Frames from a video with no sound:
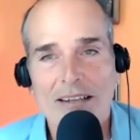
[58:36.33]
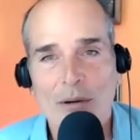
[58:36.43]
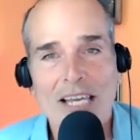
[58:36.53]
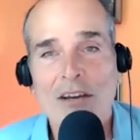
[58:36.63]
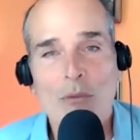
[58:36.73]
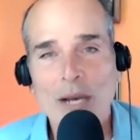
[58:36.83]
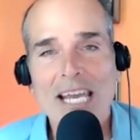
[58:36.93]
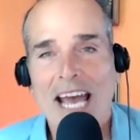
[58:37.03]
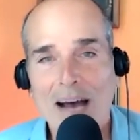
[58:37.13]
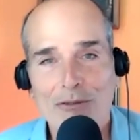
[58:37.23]
We yeah.
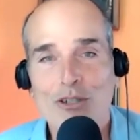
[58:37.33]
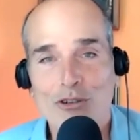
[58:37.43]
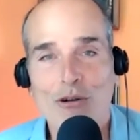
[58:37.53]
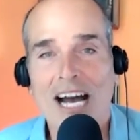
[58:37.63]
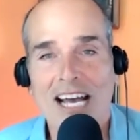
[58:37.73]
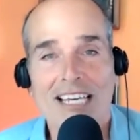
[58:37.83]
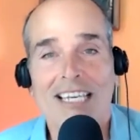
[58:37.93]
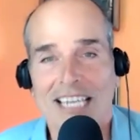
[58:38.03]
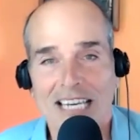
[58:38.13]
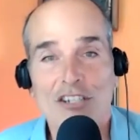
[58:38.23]
we have to try
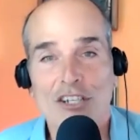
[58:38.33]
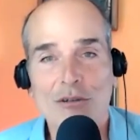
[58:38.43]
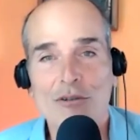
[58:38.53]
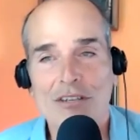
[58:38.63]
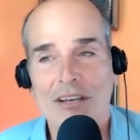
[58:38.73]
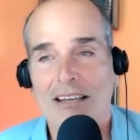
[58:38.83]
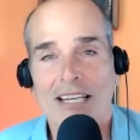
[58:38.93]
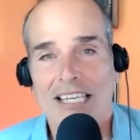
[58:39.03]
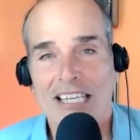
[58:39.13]
and use uh,